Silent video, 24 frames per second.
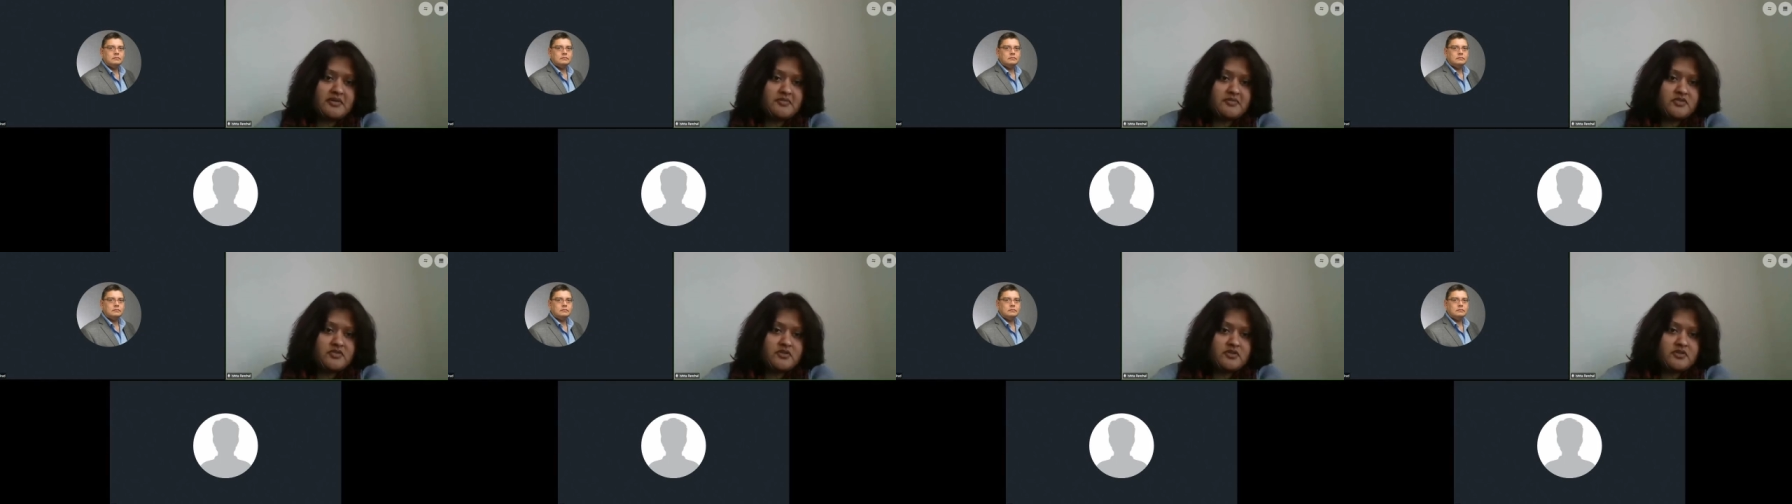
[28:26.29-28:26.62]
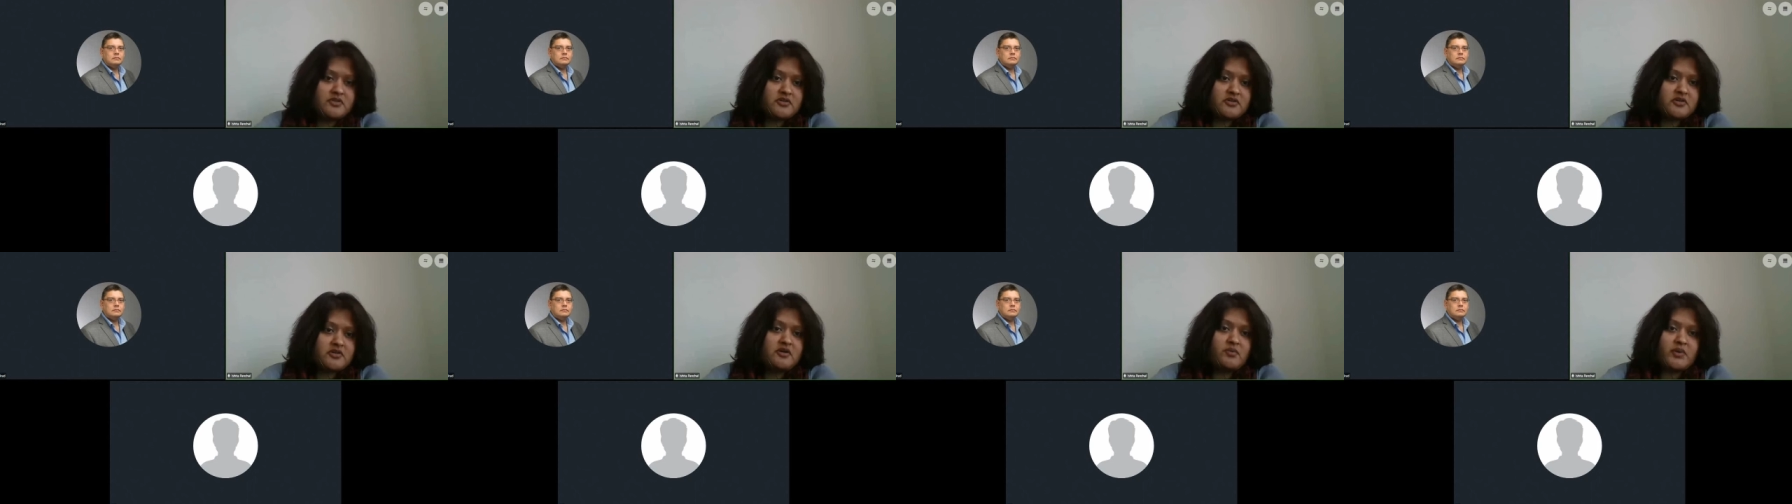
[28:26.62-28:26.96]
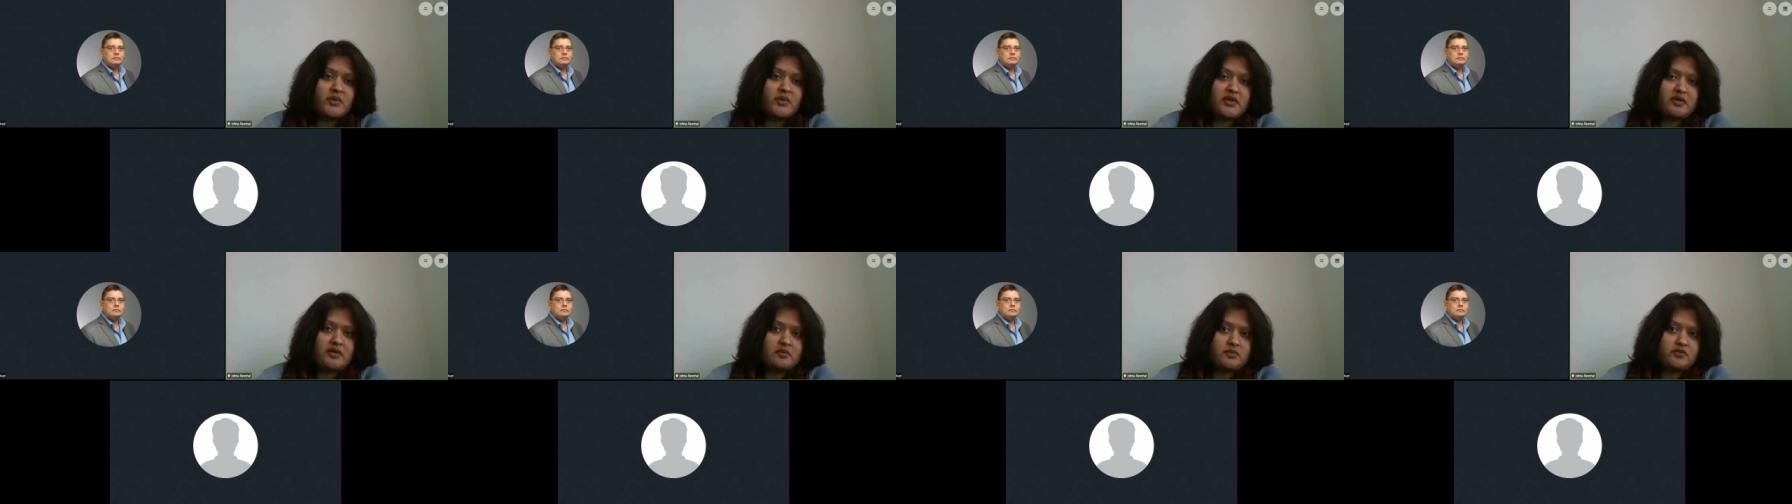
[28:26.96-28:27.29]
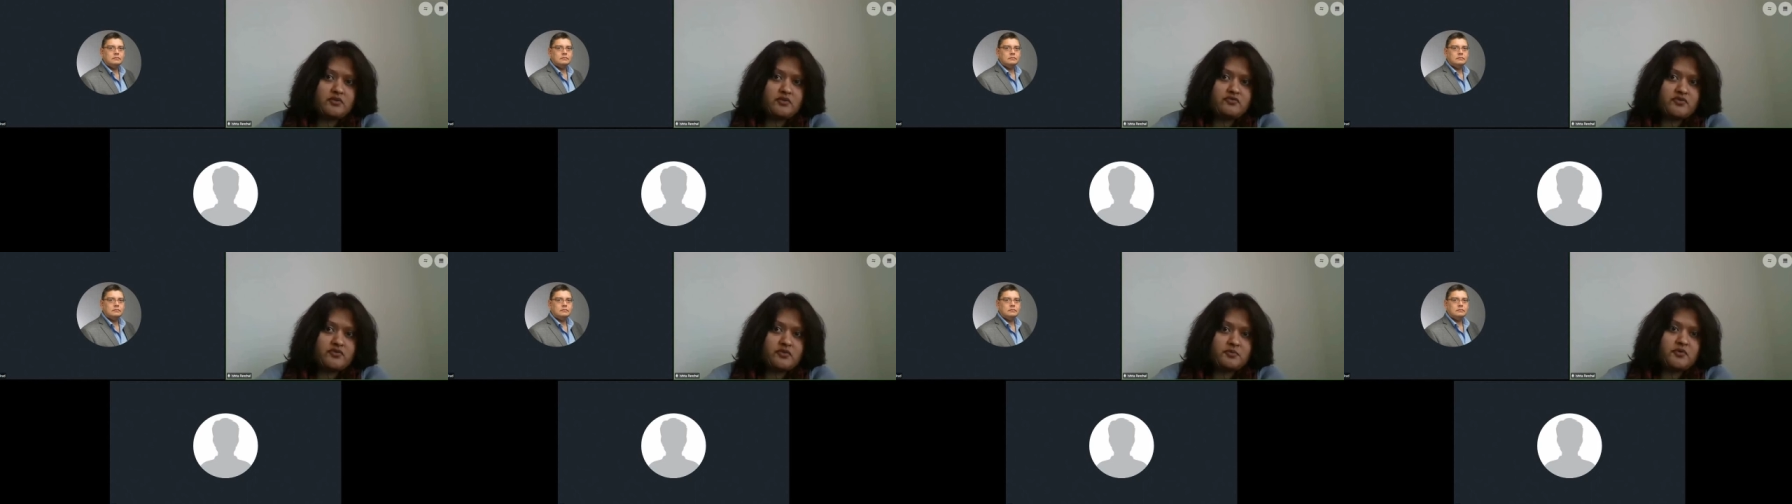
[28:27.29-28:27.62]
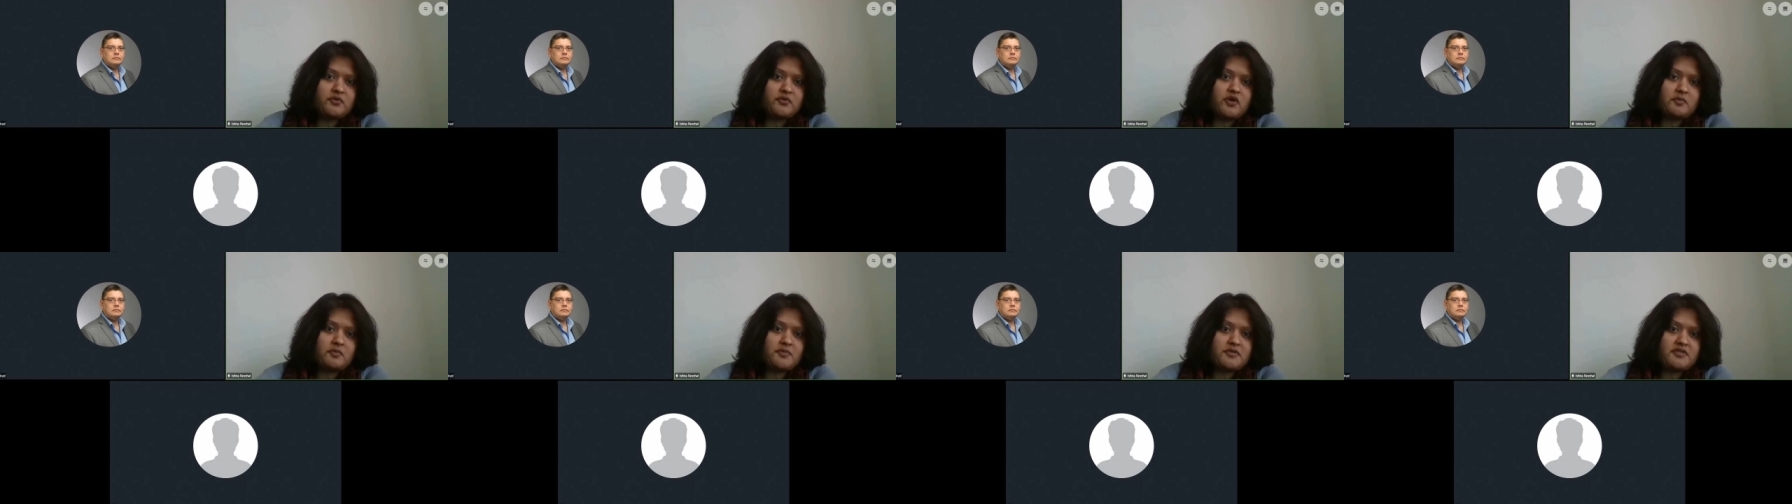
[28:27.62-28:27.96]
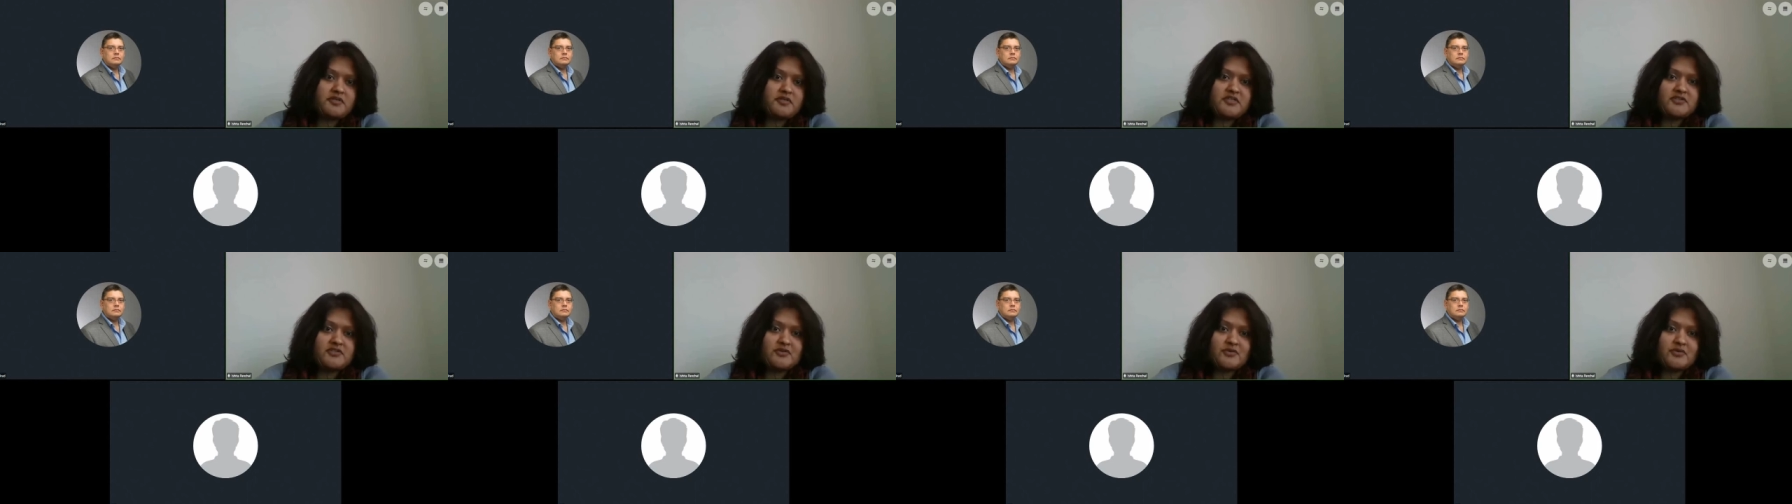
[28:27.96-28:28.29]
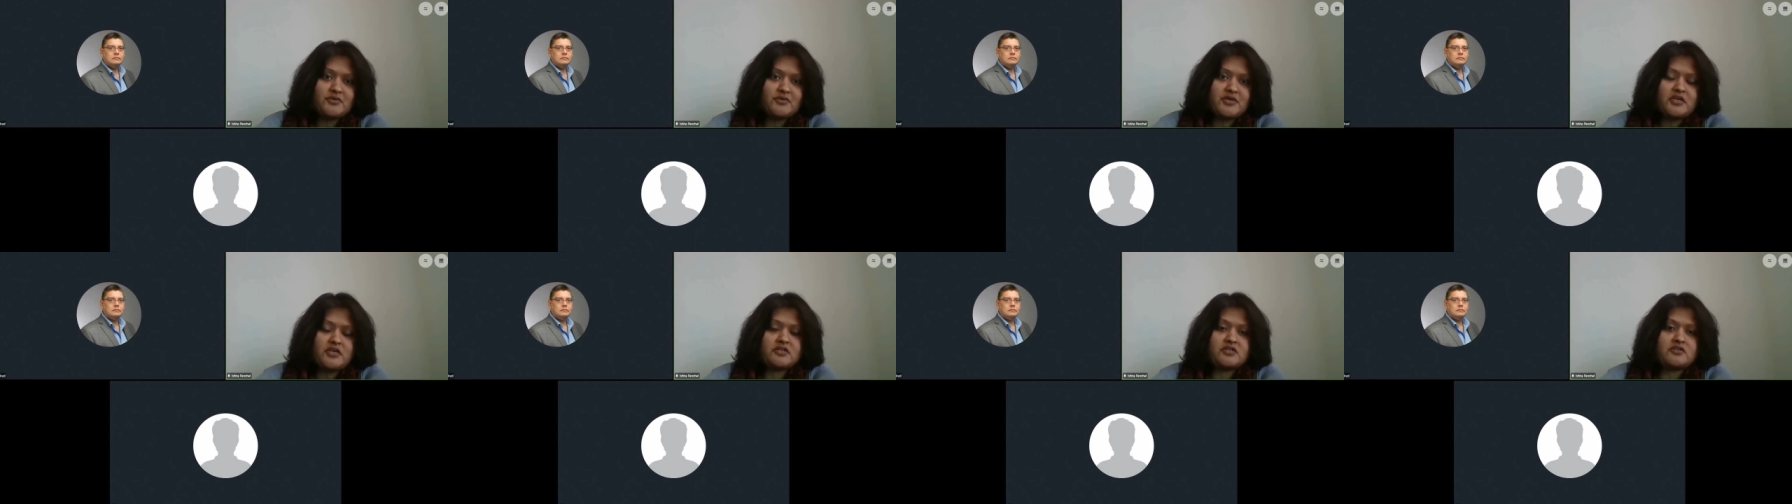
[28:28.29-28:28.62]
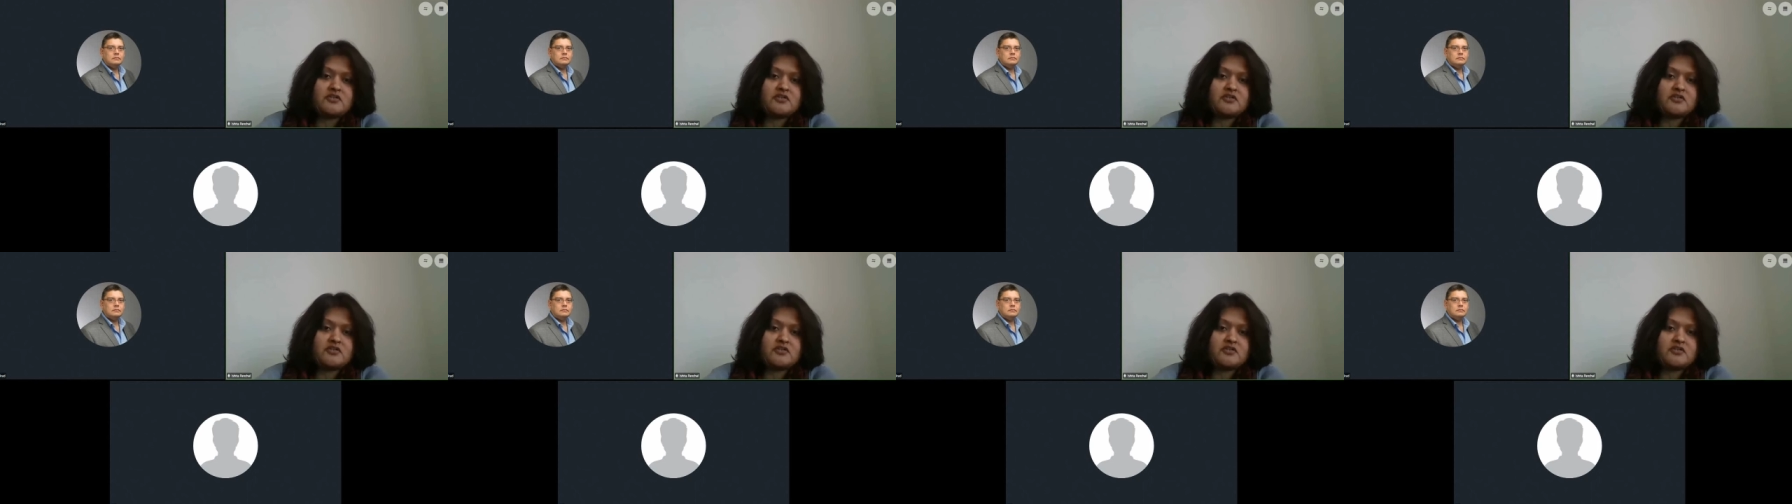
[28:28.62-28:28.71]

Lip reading: are available for properties located